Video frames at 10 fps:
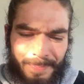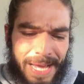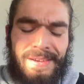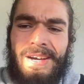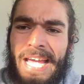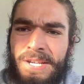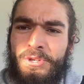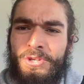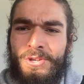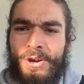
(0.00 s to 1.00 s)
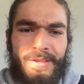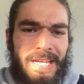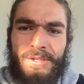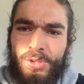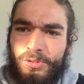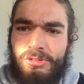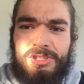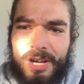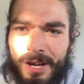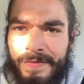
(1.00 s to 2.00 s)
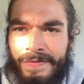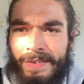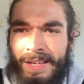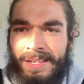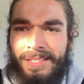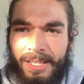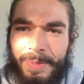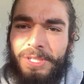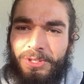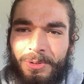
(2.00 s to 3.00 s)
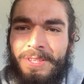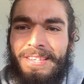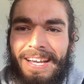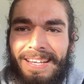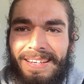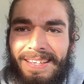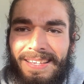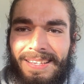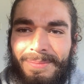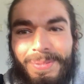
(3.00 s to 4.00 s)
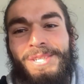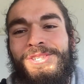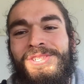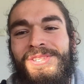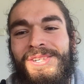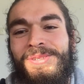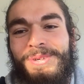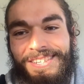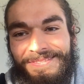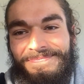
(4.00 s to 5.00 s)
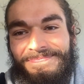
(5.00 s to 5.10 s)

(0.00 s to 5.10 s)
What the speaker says: better. And you know that you deserve to be doing that, but you just don't do it.